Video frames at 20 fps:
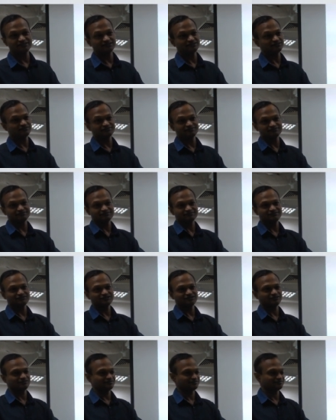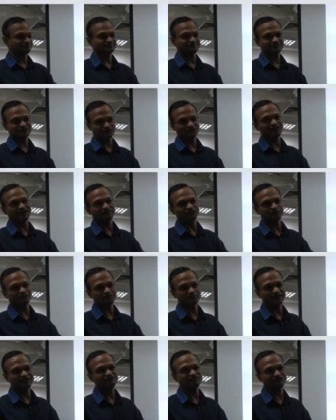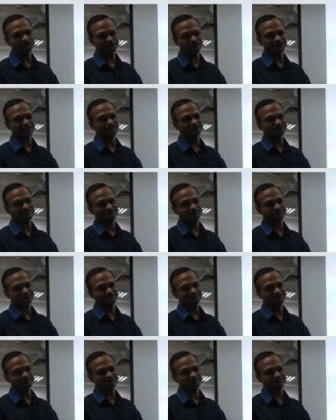and so, so you have to be mindful of that.